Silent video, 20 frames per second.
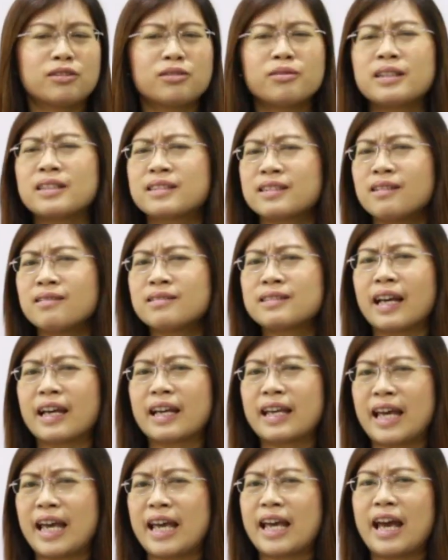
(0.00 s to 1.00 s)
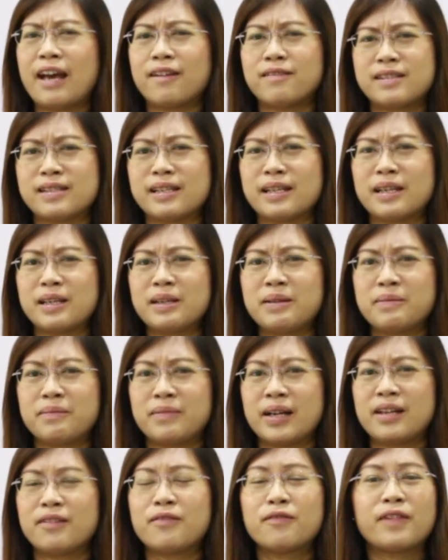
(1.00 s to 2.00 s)
So it sounds like KFC,
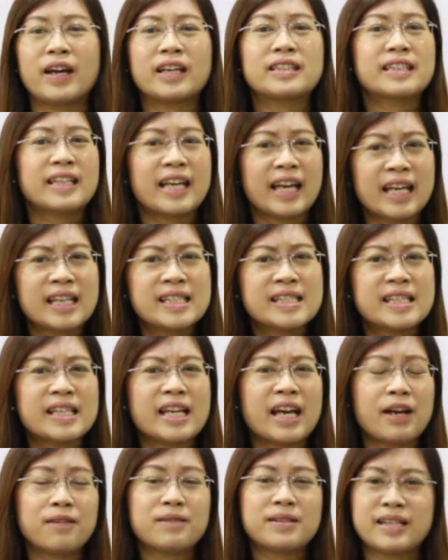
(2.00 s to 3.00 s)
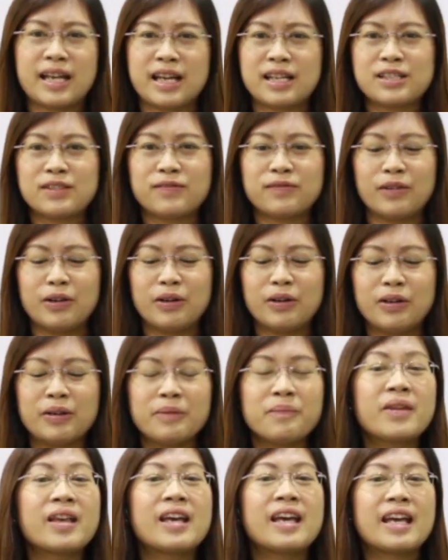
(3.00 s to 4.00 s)
but in fact KCF stands
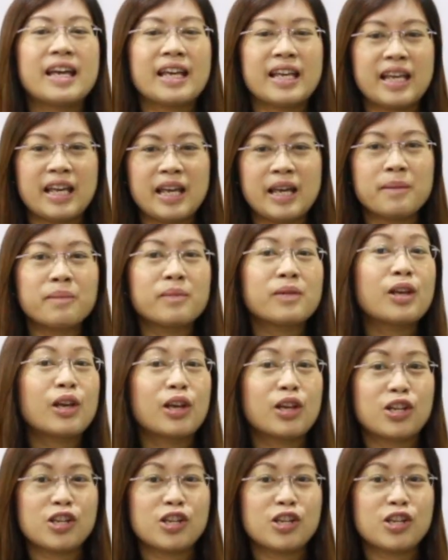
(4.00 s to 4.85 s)
for keep,